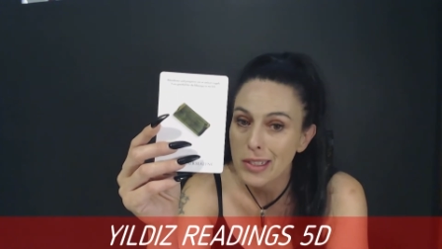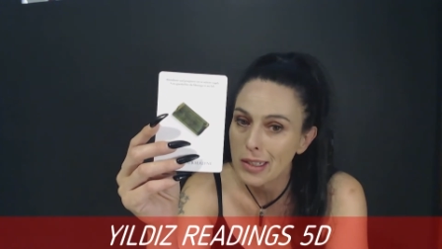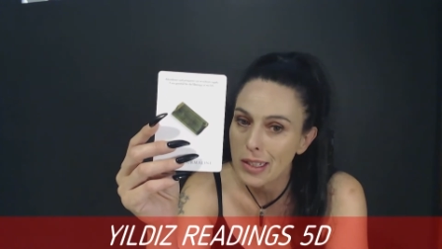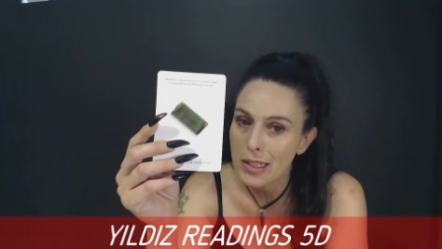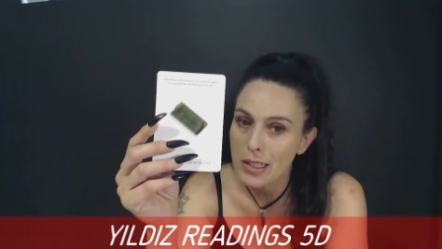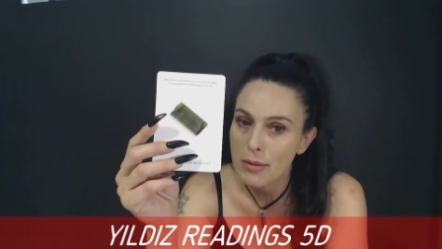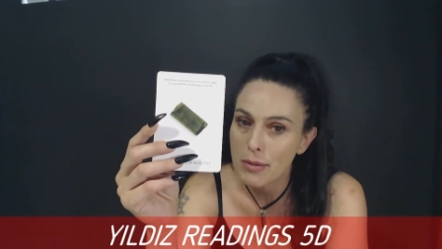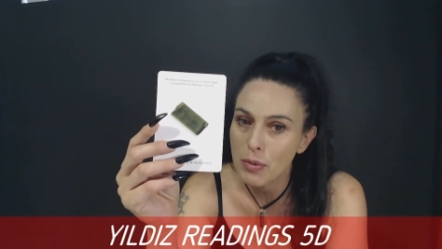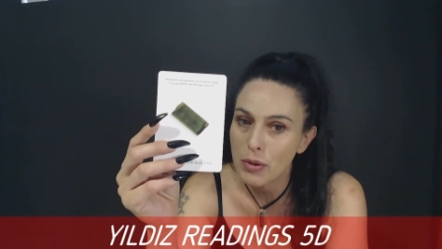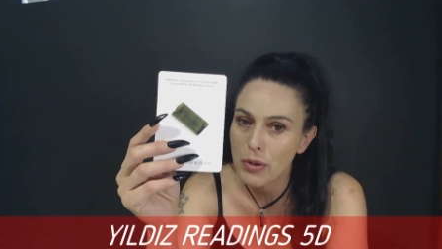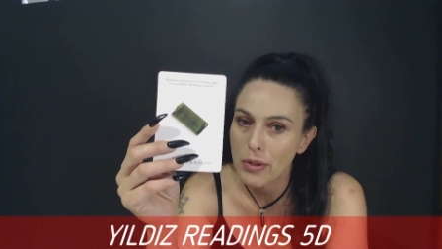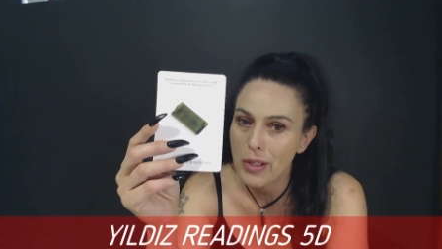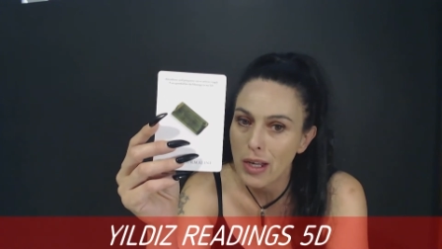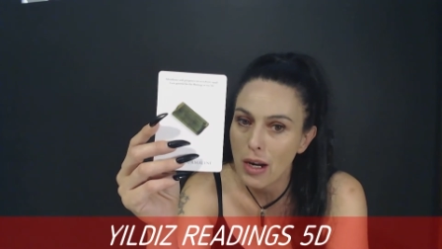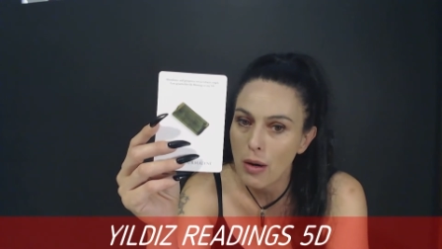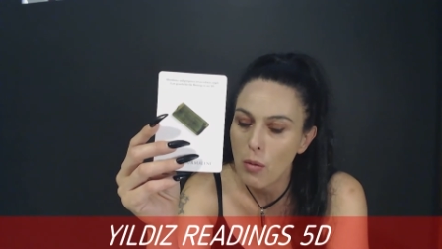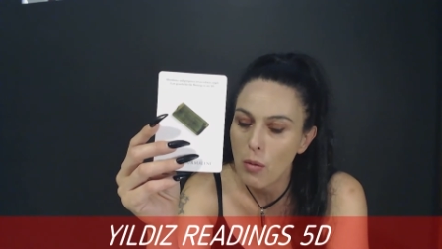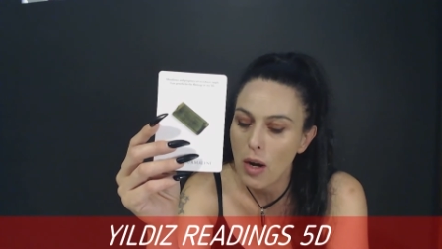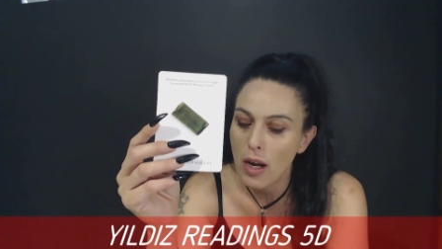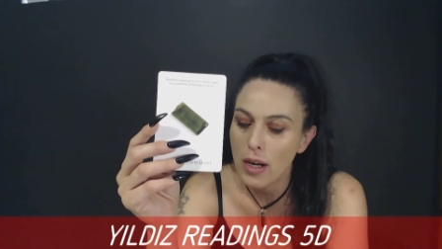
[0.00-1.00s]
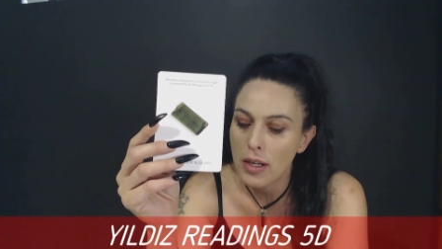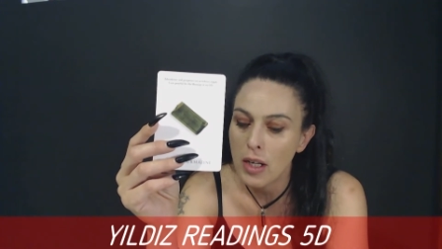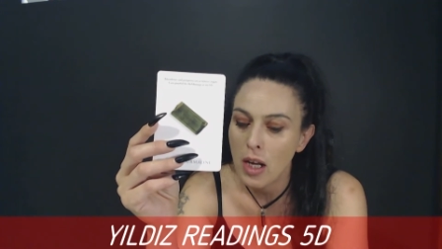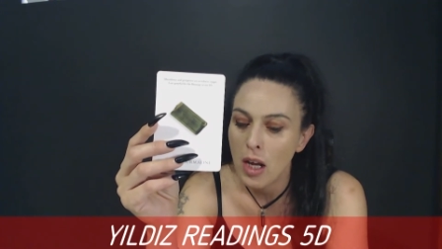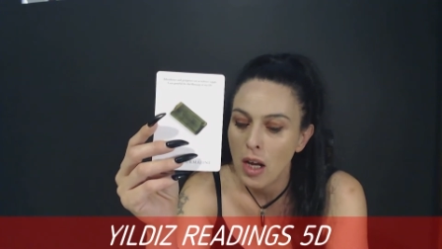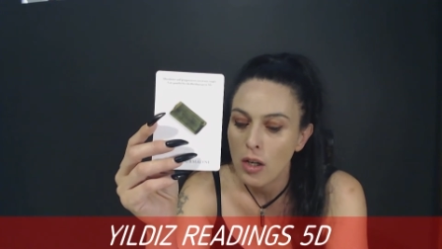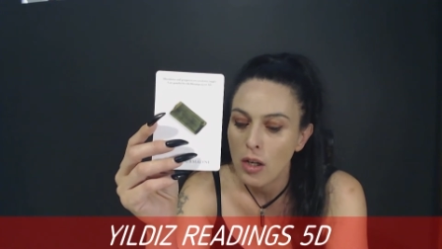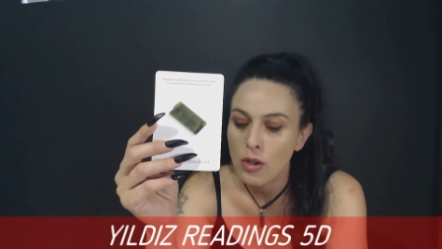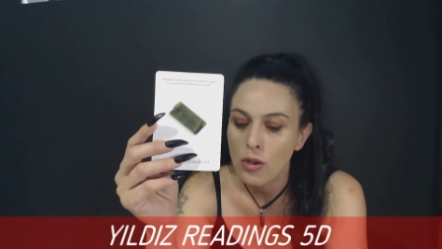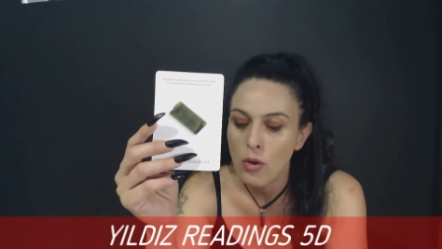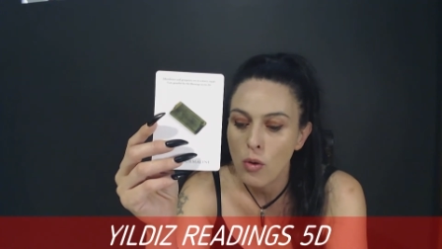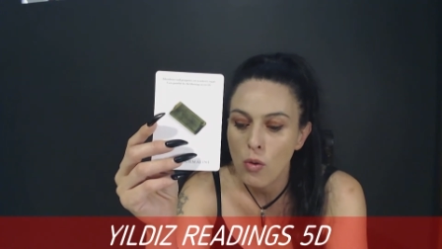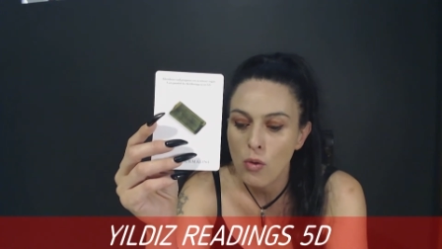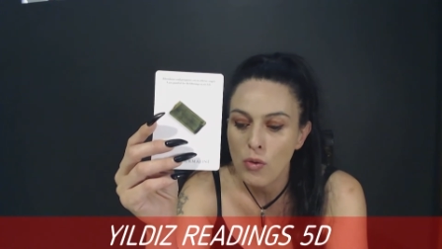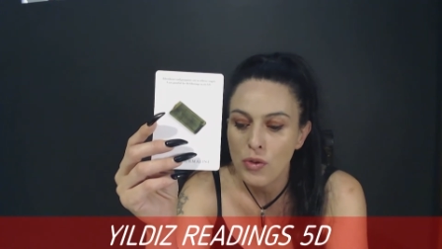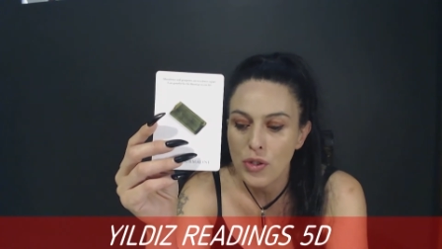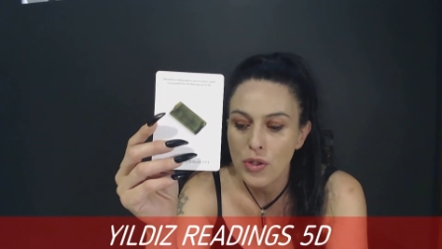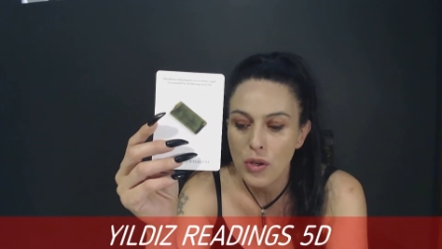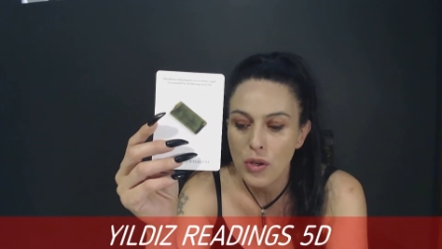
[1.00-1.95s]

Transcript: Let's put it that way. You're also